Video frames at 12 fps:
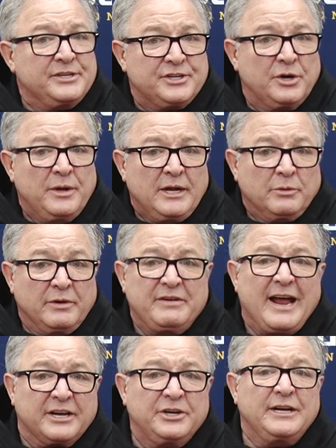And so we've
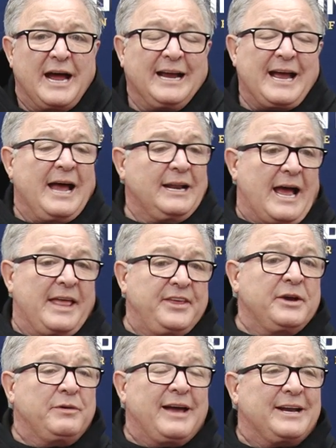got a good I
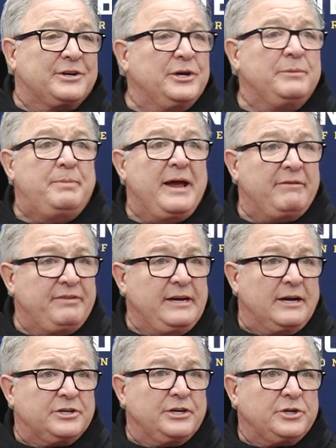think we've got a good
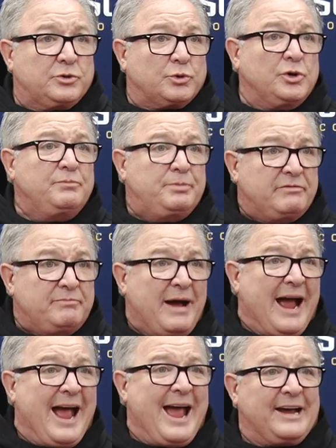bevy, a good group of
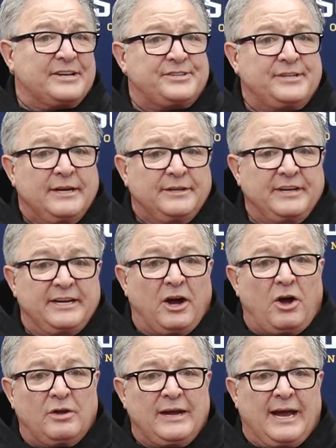backs that
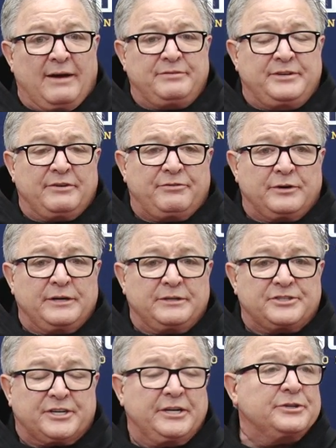all have
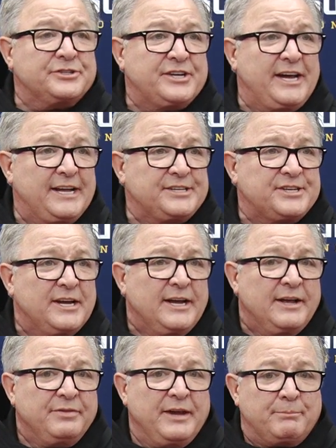different skill sets
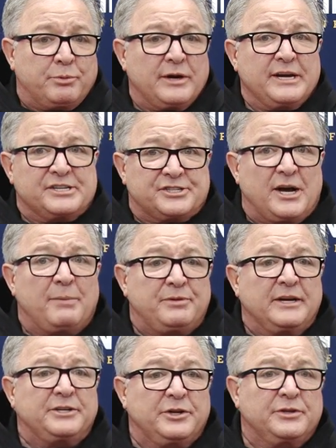that bring
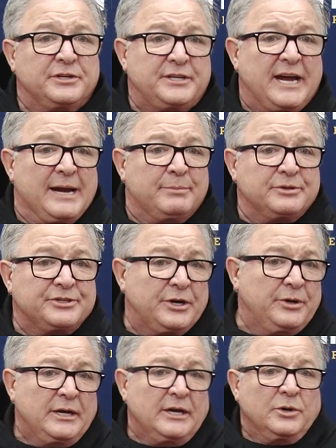something to the table.
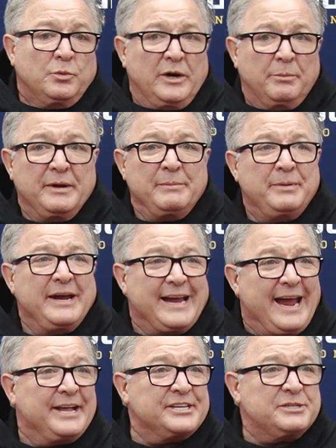So we'll be big
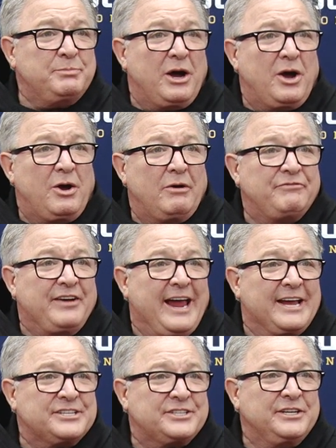and small,
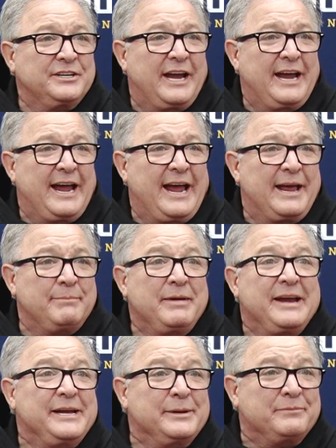fast and
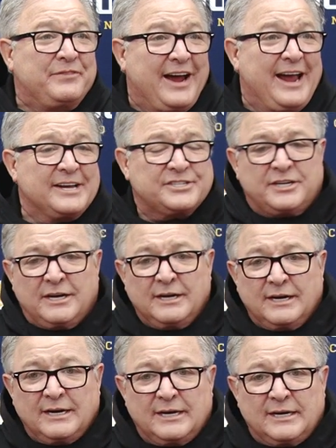medium fast.
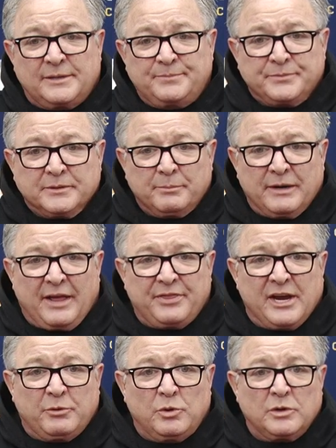But I
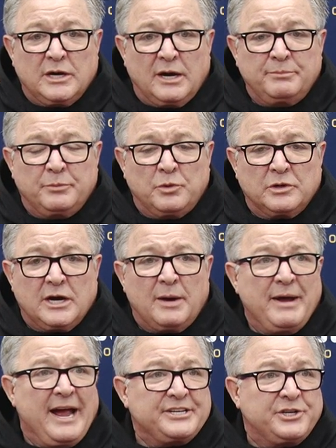think we'll
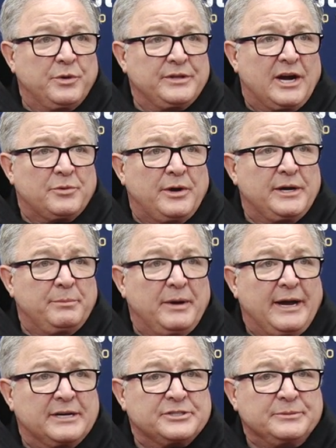come at you with our running
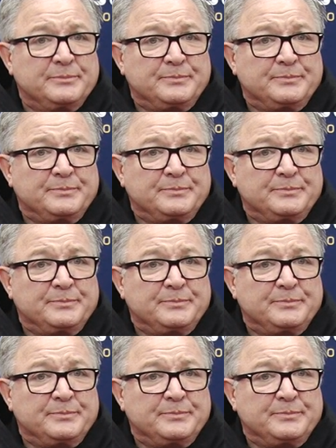backs.